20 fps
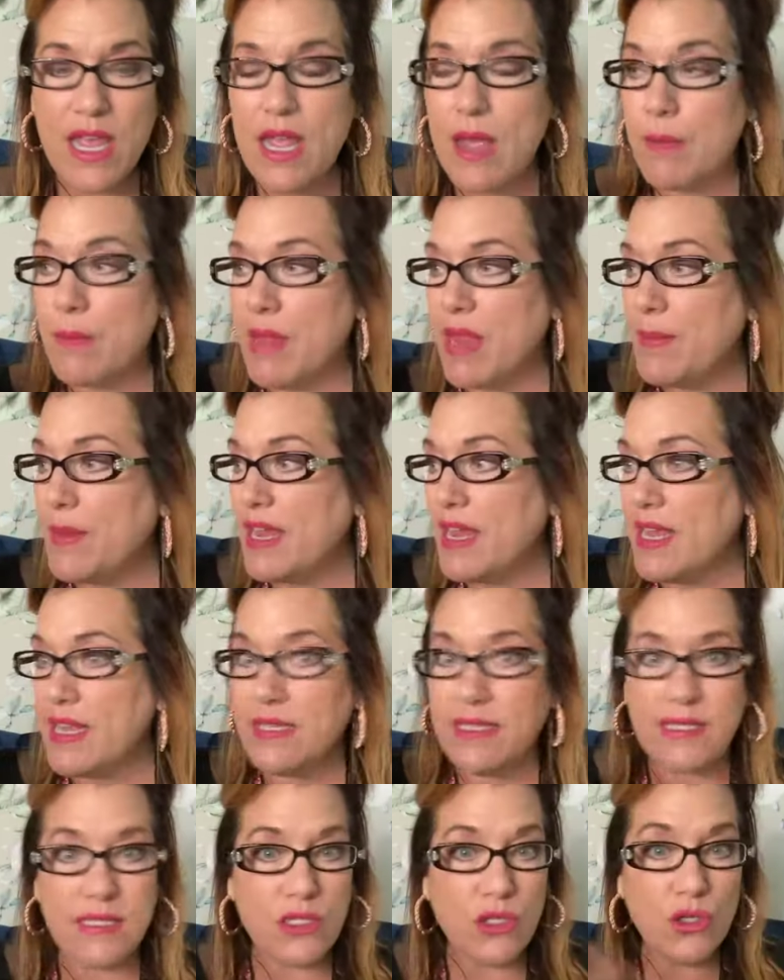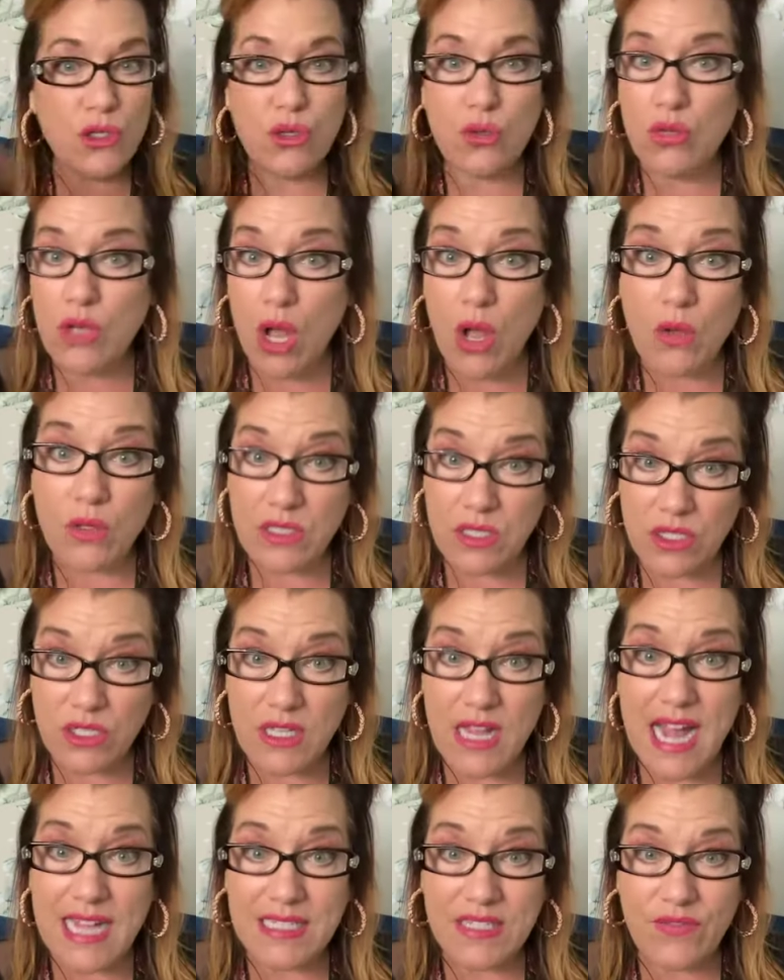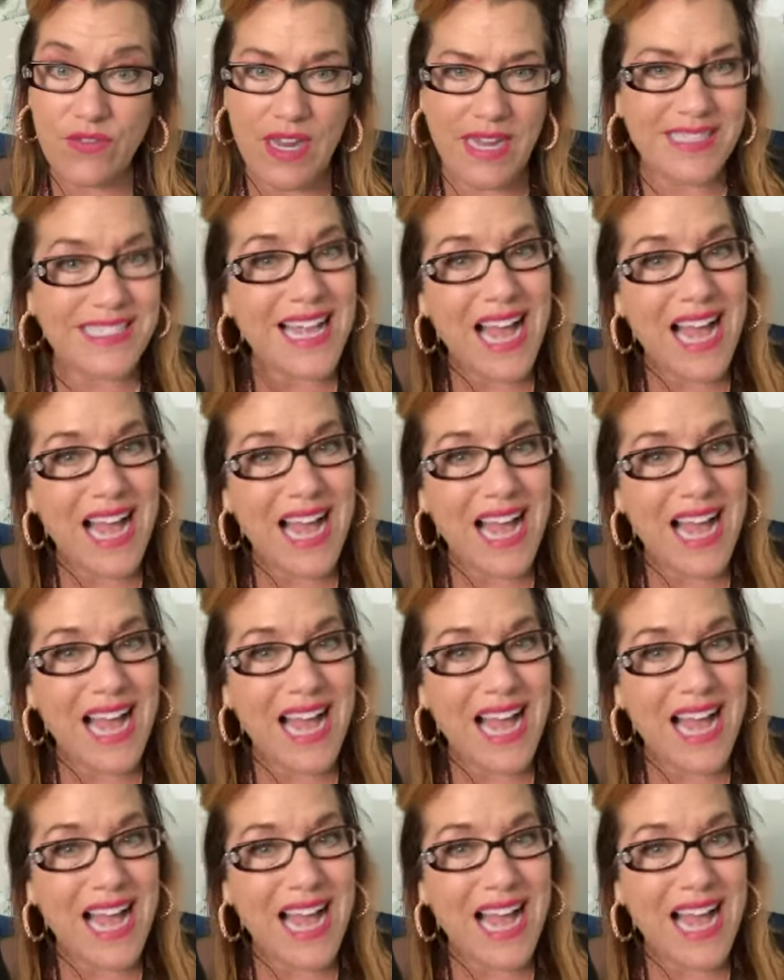Maybe it's, who knows, there's lots of needs.